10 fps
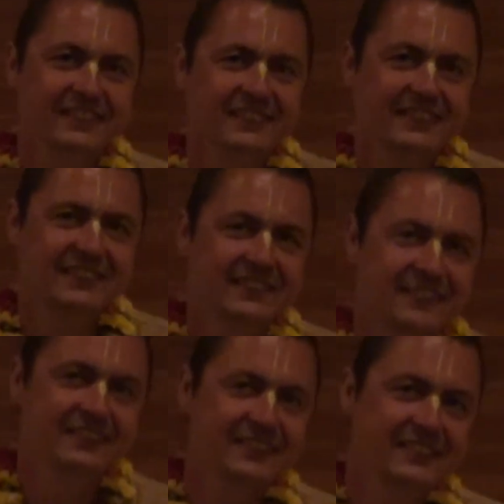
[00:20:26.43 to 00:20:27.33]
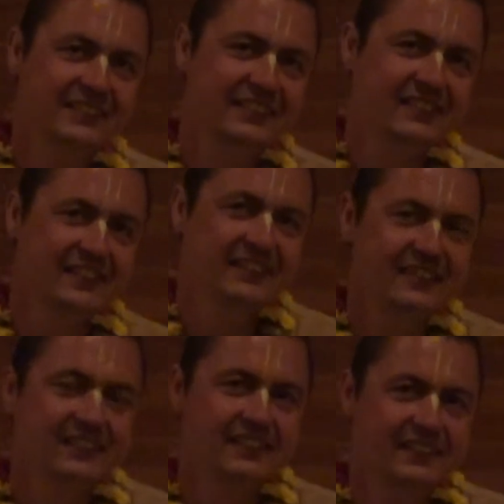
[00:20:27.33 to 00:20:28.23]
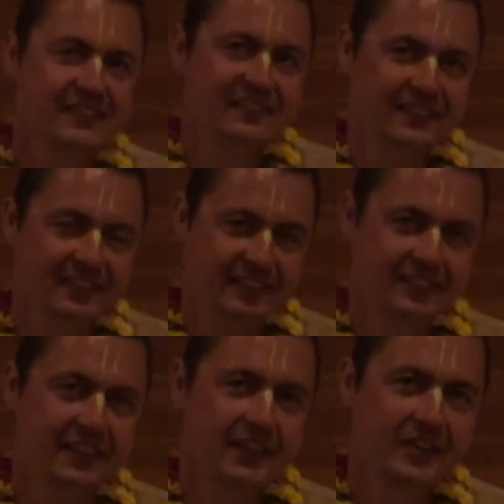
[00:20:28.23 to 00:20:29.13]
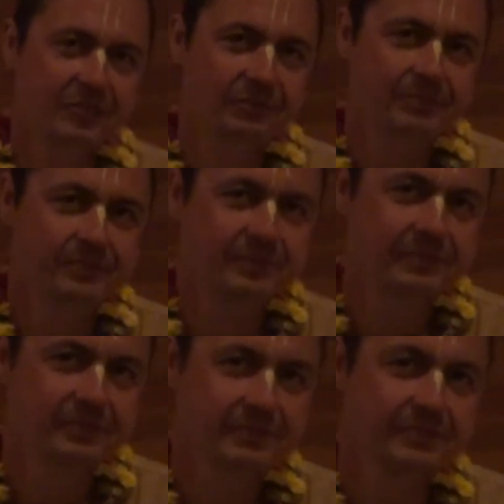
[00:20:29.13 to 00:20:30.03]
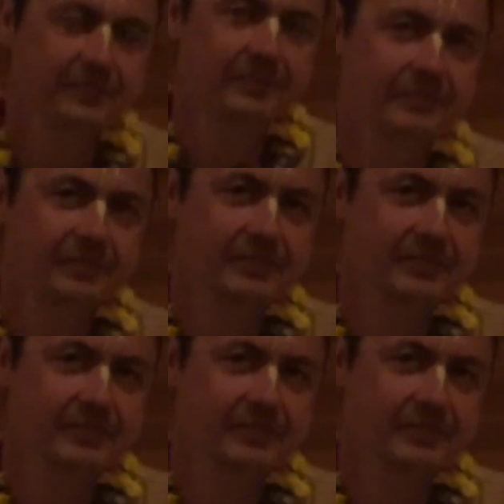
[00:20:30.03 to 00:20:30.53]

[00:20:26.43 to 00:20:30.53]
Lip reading: Holy names are transcendental. In any way,